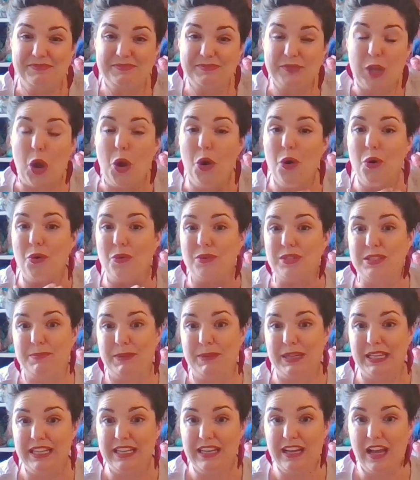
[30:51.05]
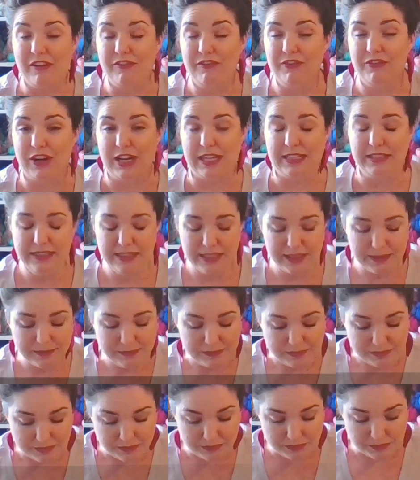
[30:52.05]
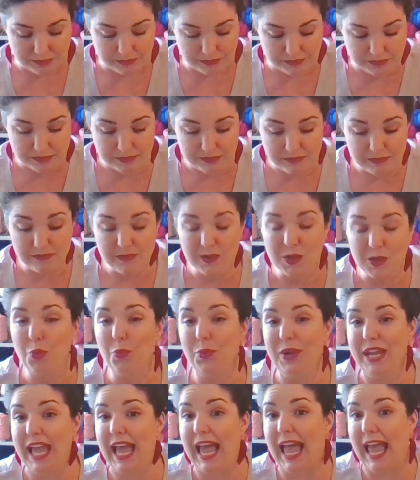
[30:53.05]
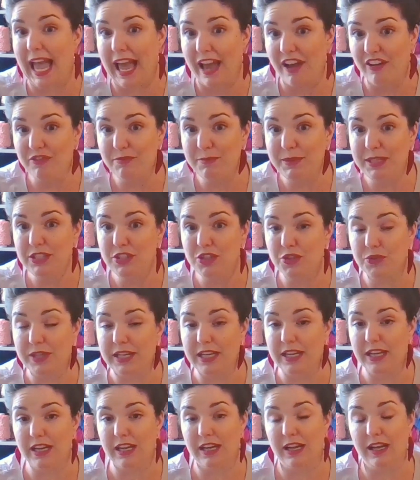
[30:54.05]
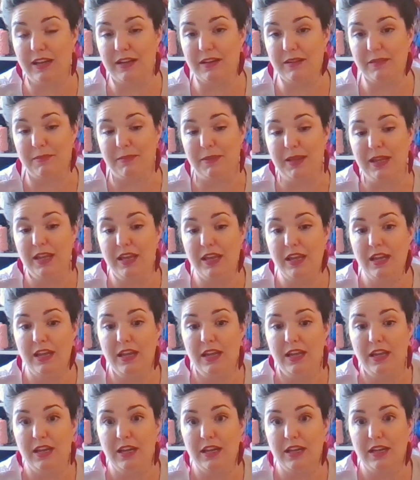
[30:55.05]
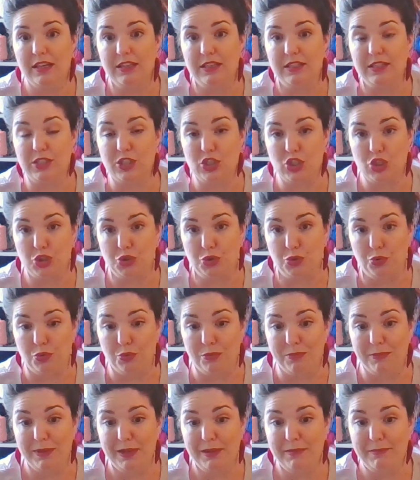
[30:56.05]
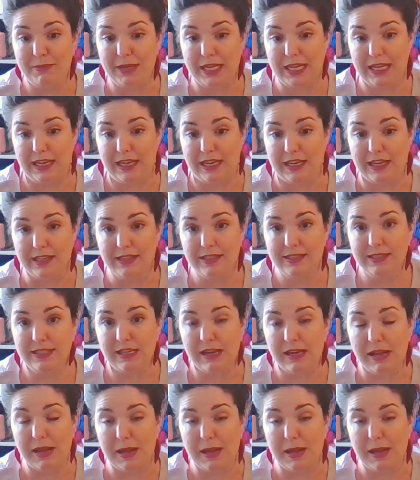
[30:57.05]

Oh, speaking of friends, we have been doing Zoom meetings.